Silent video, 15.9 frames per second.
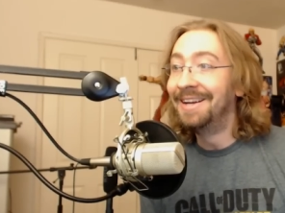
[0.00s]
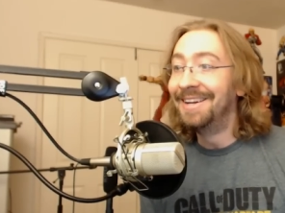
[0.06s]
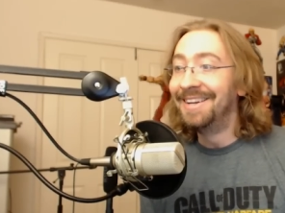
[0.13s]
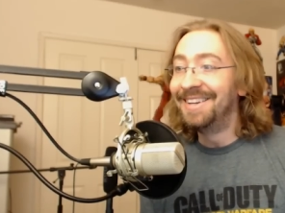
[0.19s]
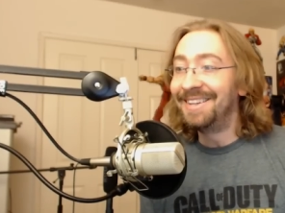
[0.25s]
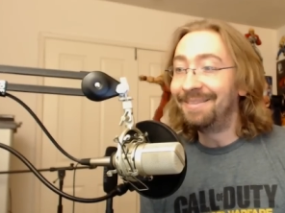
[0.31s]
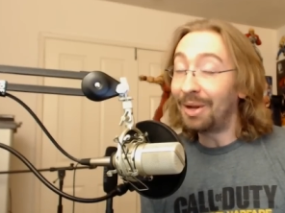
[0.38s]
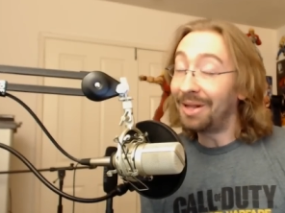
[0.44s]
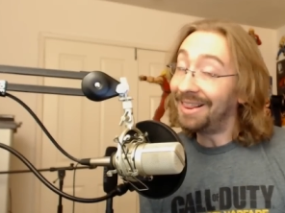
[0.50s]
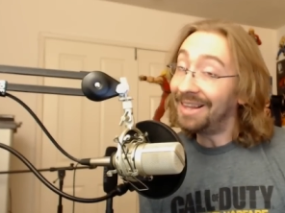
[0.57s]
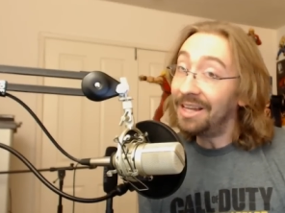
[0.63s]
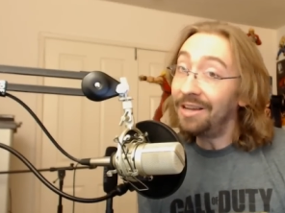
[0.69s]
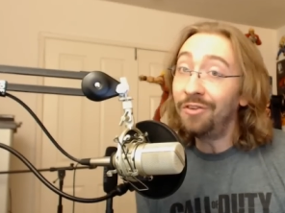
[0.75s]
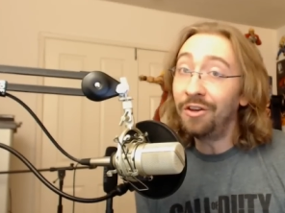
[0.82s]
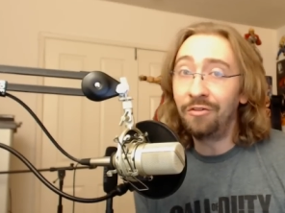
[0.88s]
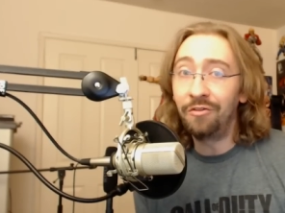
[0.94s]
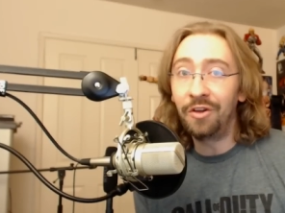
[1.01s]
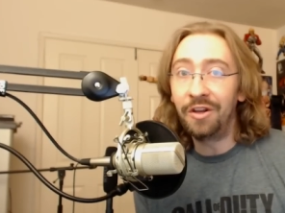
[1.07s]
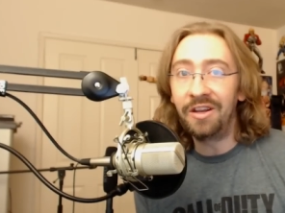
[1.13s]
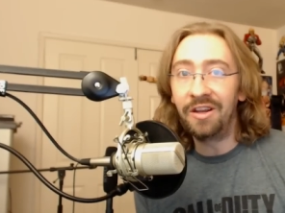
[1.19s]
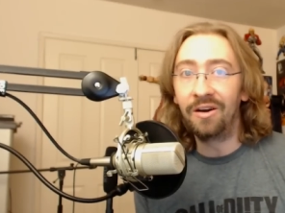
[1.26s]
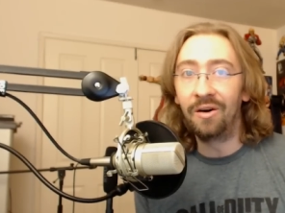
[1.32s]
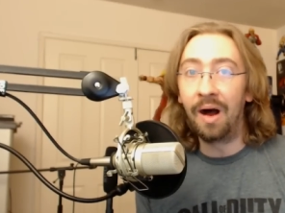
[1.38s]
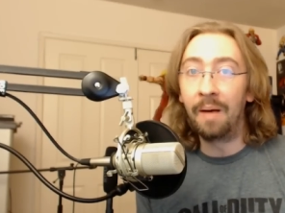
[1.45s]
leaving
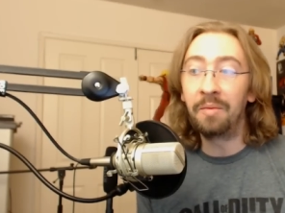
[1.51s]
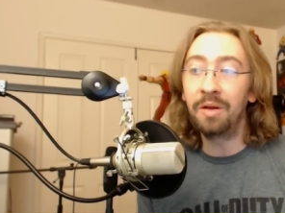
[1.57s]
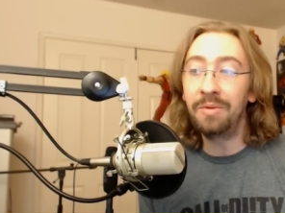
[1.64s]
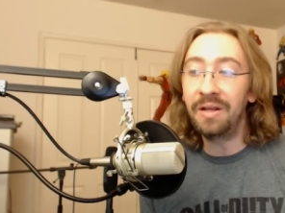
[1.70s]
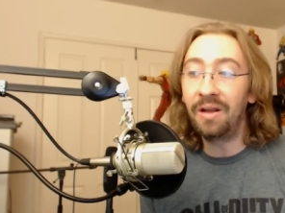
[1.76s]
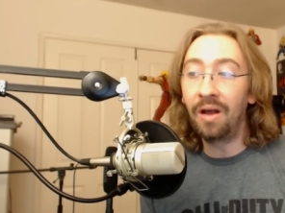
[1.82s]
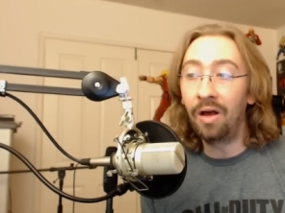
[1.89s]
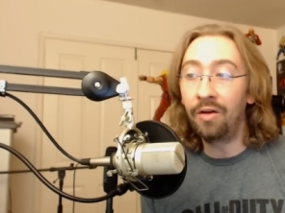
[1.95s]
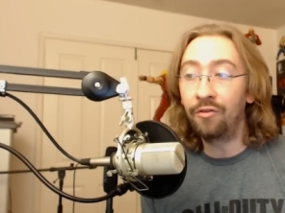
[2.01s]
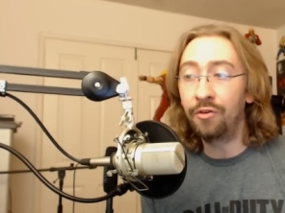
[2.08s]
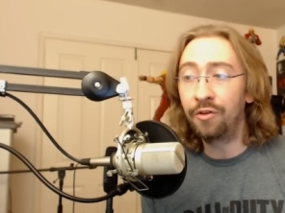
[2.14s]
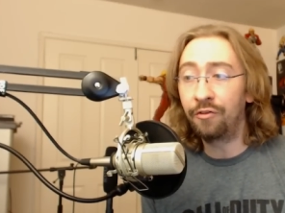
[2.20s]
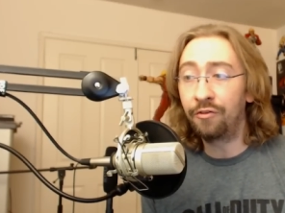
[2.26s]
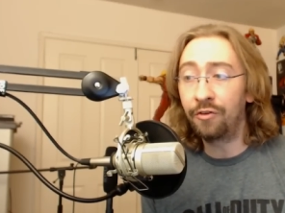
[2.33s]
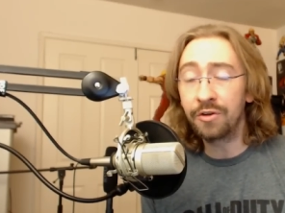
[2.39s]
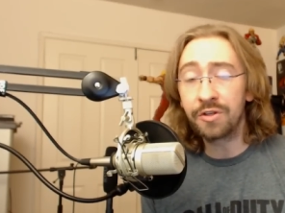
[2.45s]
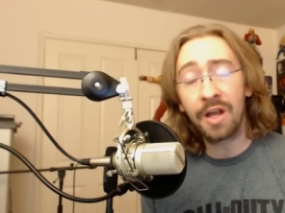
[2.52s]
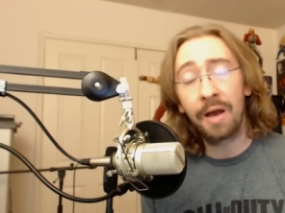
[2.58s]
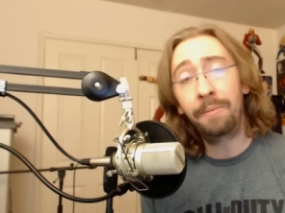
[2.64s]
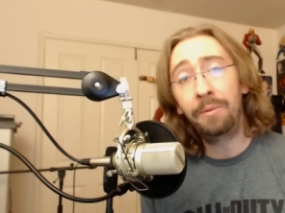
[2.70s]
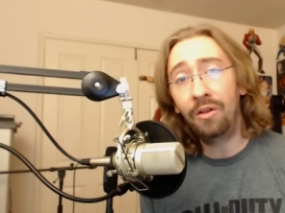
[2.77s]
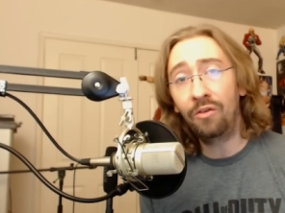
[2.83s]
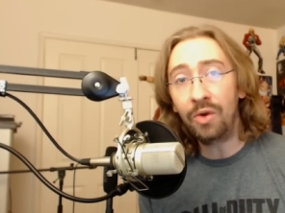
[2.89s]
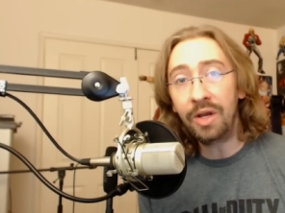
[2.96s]
video. I'm going to be gone for the first
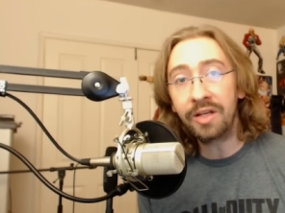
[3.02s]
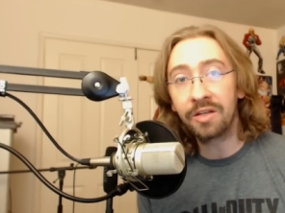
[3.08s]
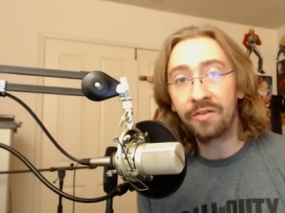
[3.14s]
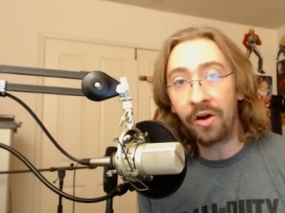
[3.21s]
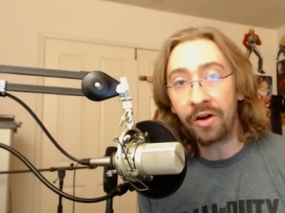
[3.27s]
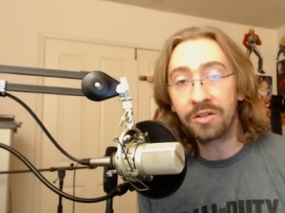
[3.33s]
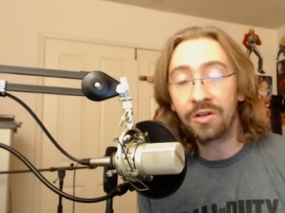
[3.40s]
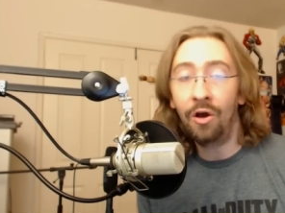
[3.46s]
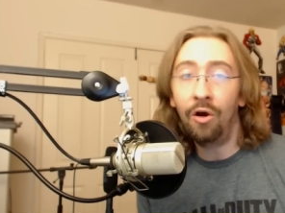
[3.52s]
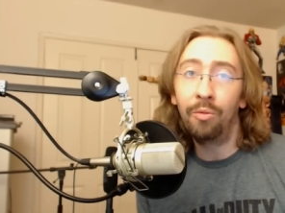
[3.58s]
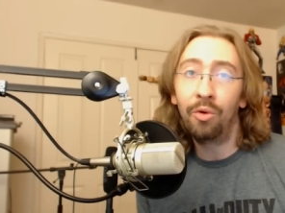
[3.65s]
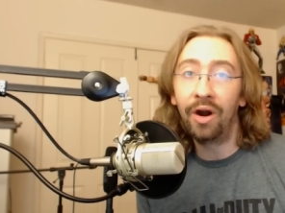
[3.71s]
couple of weeks of October,